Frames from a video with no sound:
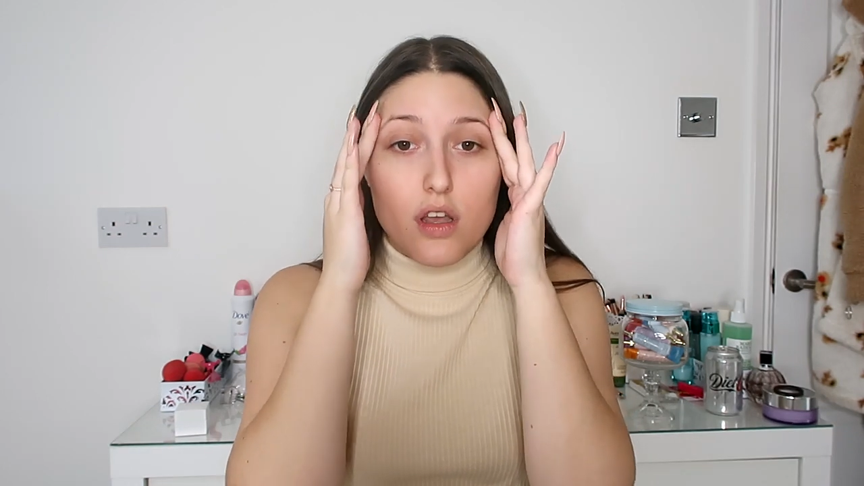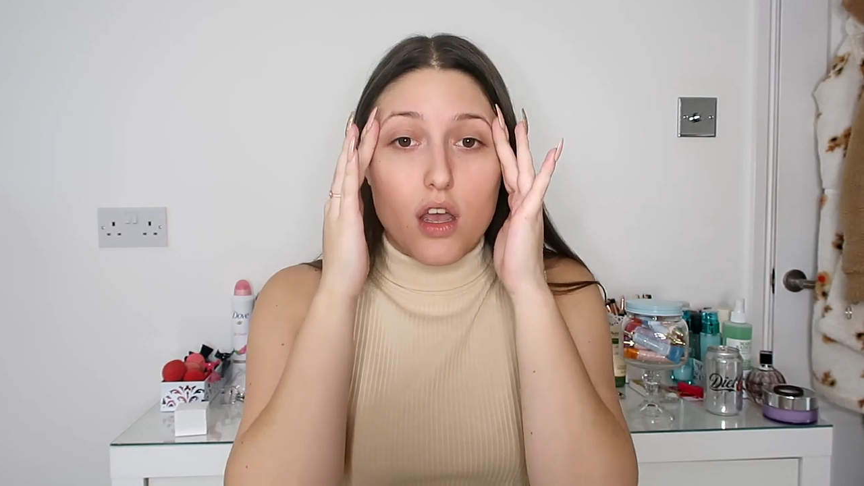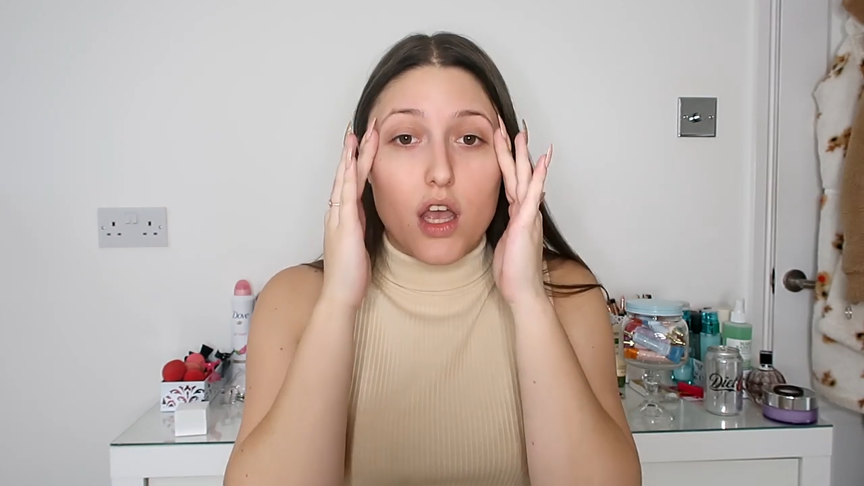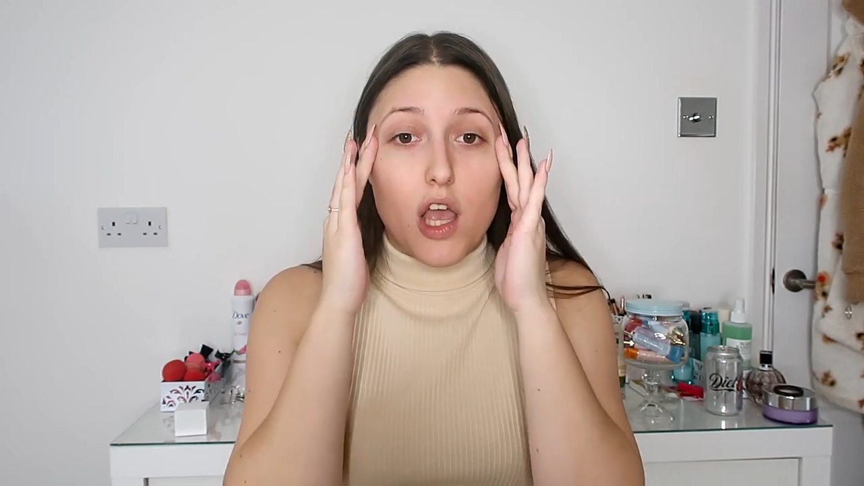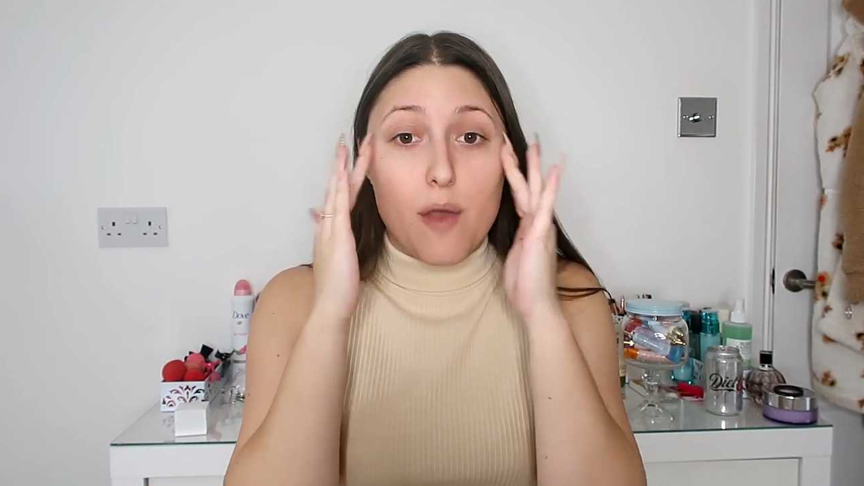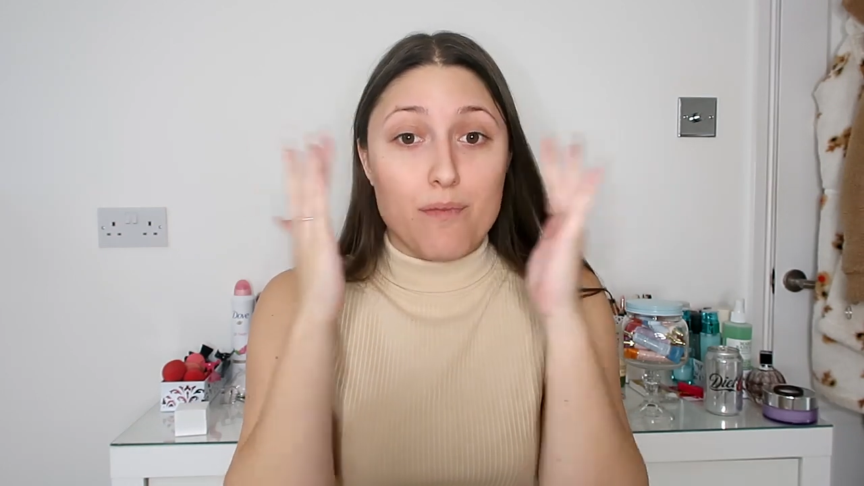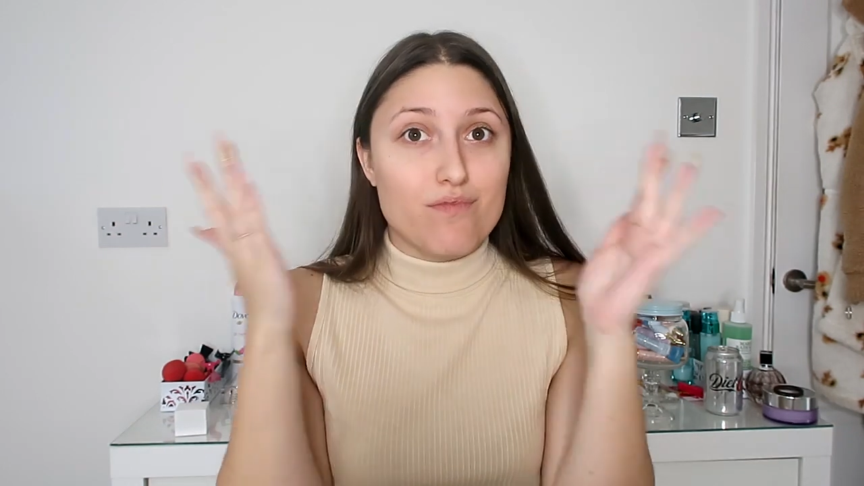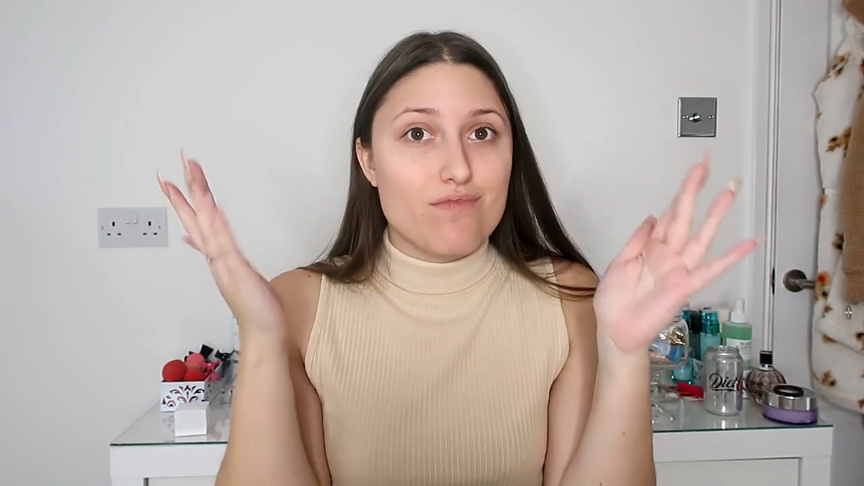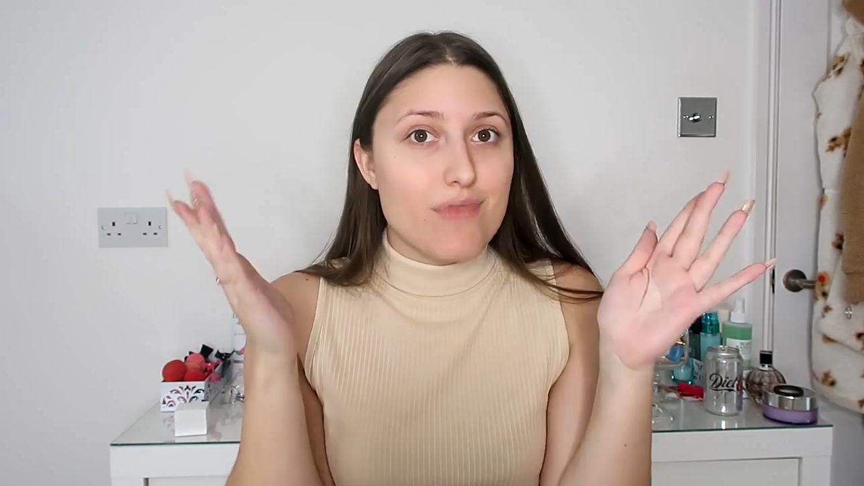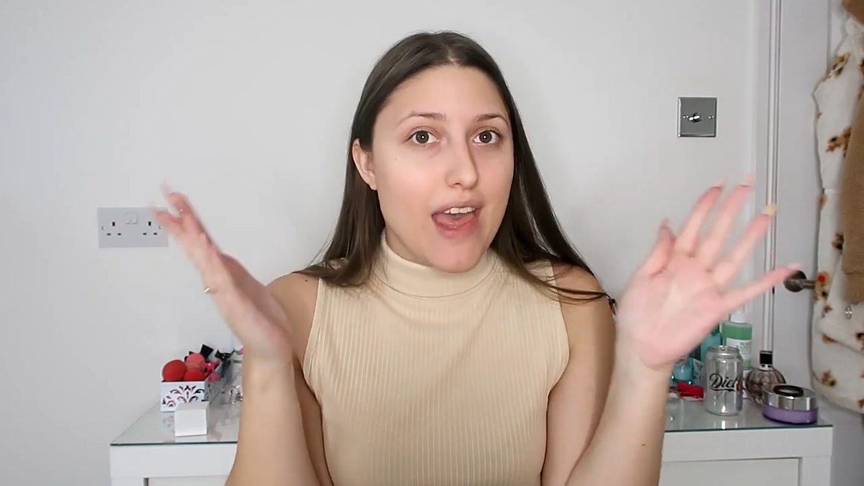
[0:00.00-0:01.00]
I
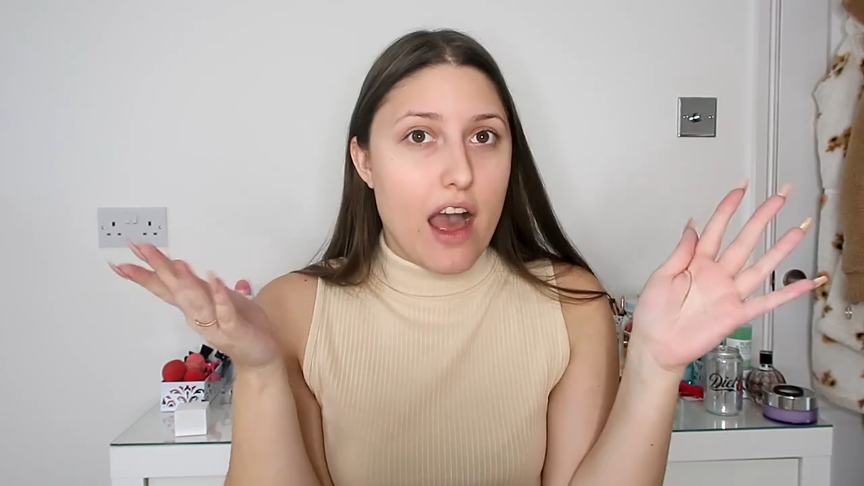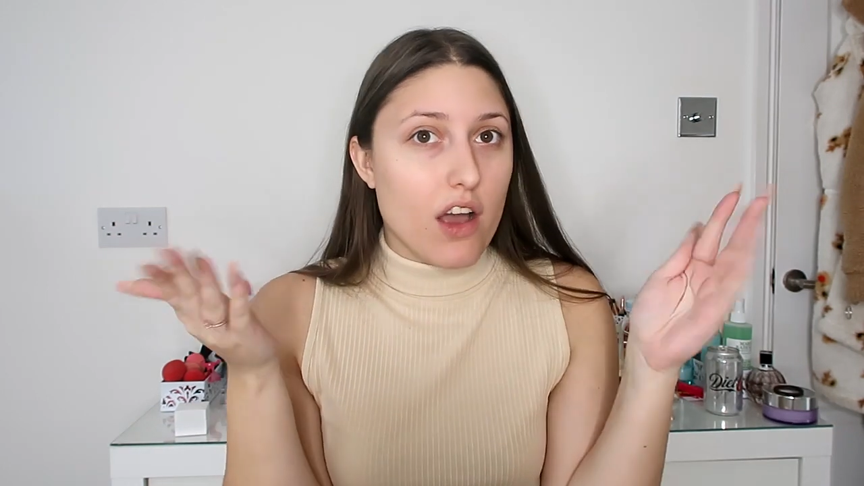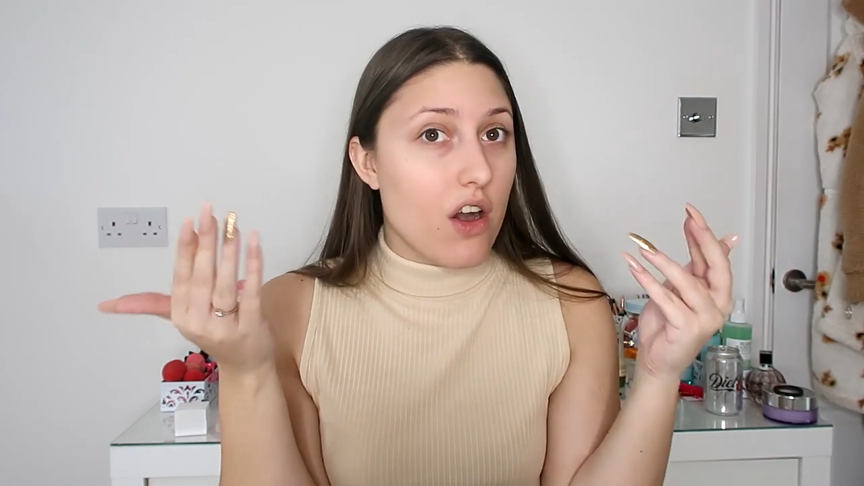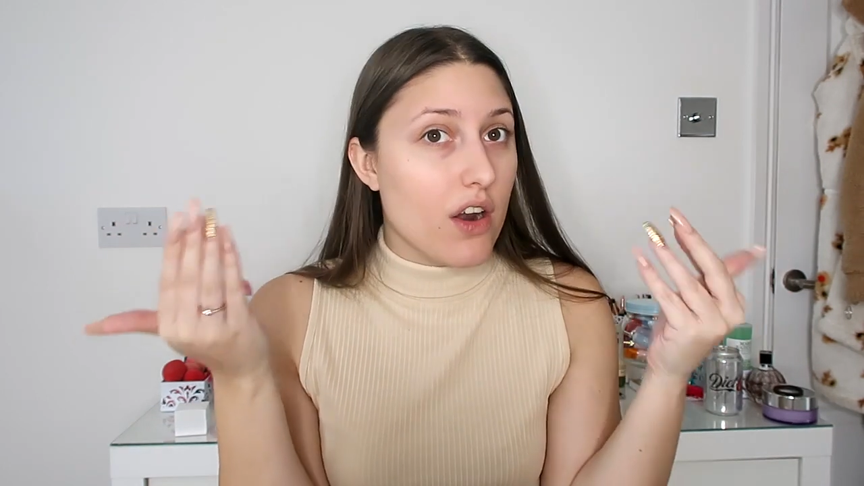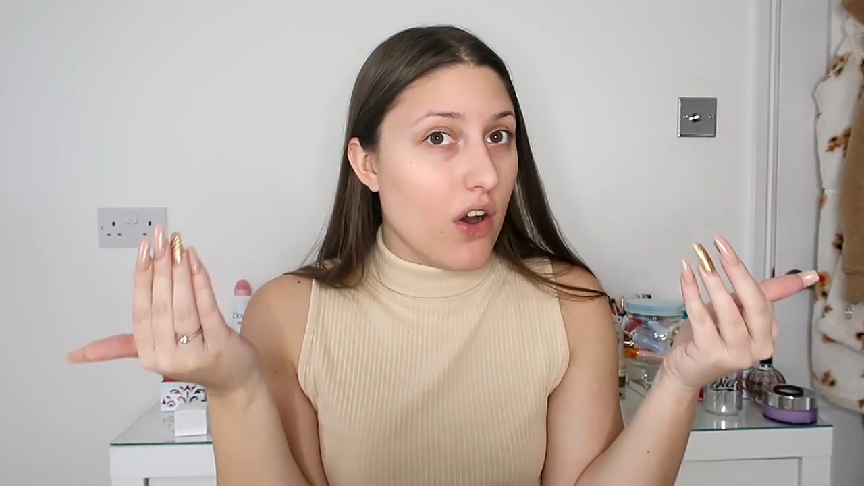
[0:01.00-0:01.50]
can't